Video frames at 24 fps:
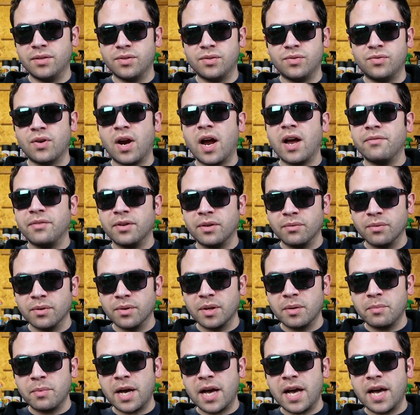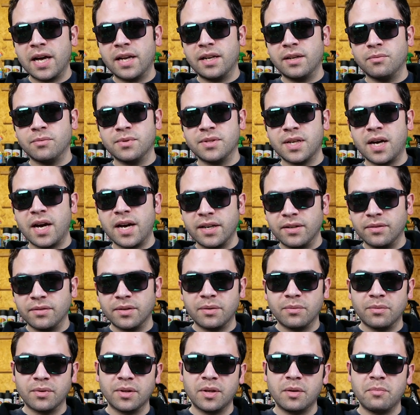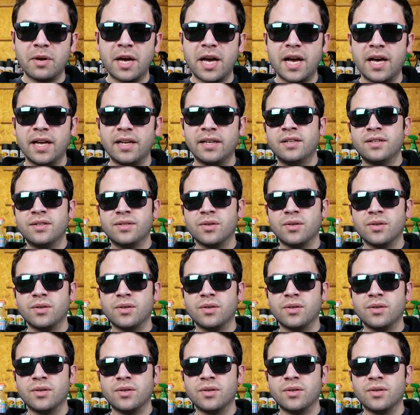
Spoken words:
just driving really bad. It was idling really bad.